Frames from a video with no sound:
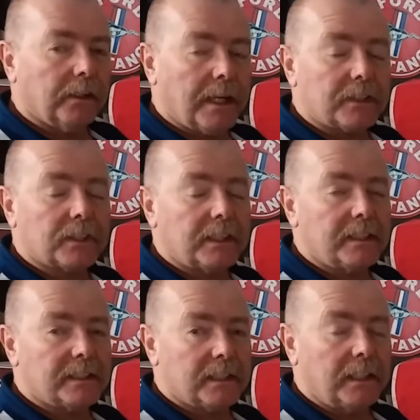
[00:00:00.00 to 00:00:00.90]
you'll actually
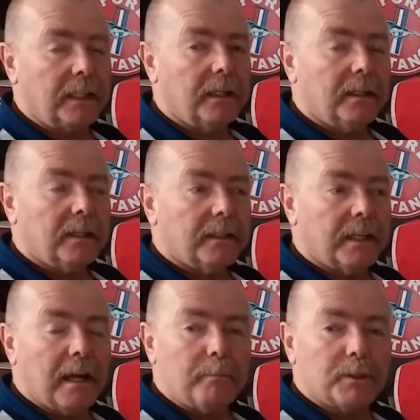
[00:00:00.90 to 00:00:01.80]
see the
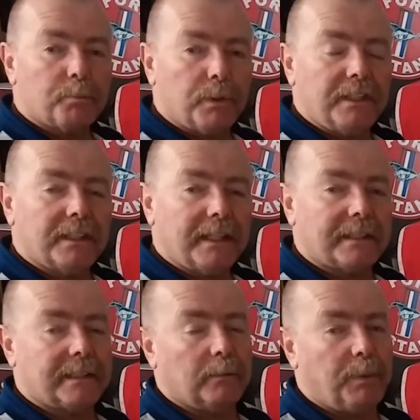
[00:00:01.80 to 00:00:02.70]
numbers printed
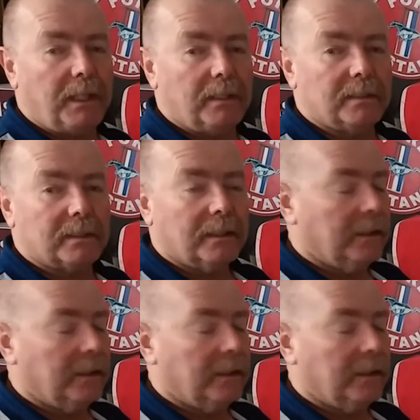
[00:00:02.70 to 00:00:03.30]
next to the pins.